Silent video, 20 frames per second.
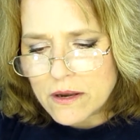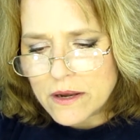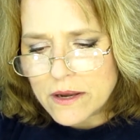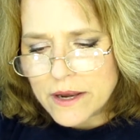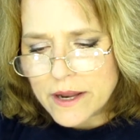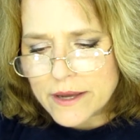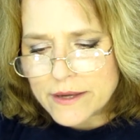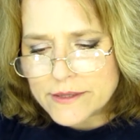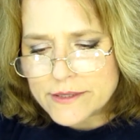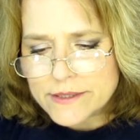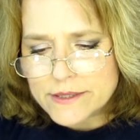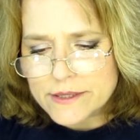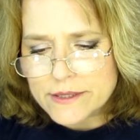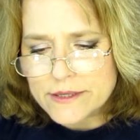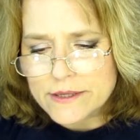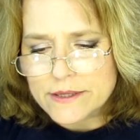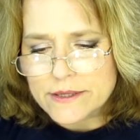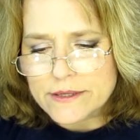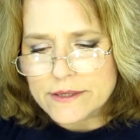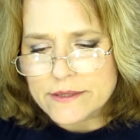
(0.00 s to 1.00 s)
Next
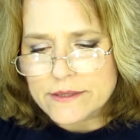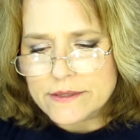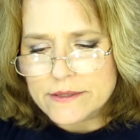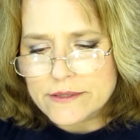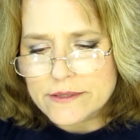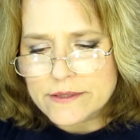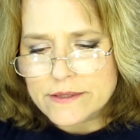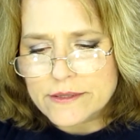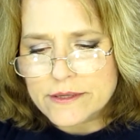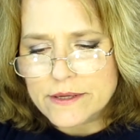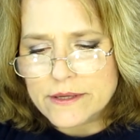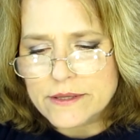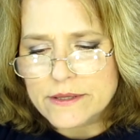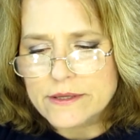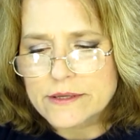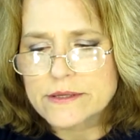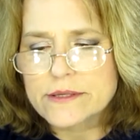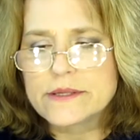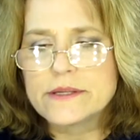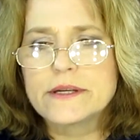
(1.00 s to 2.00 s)
is
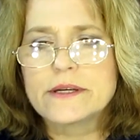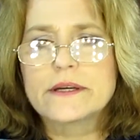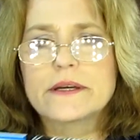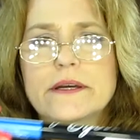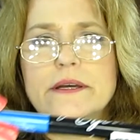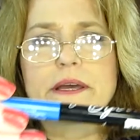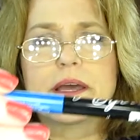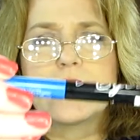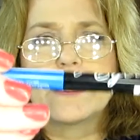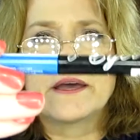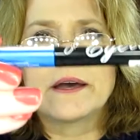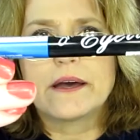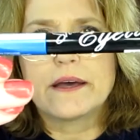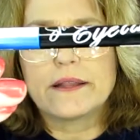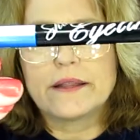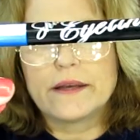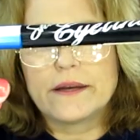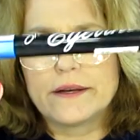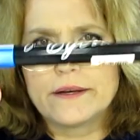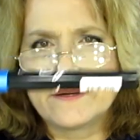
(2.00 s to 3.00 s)
this Nicka K
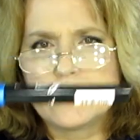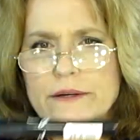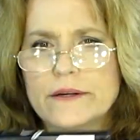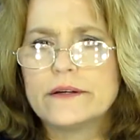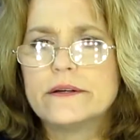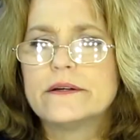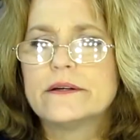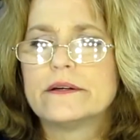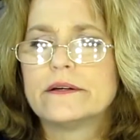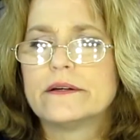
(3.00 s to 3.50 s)
eyeliner.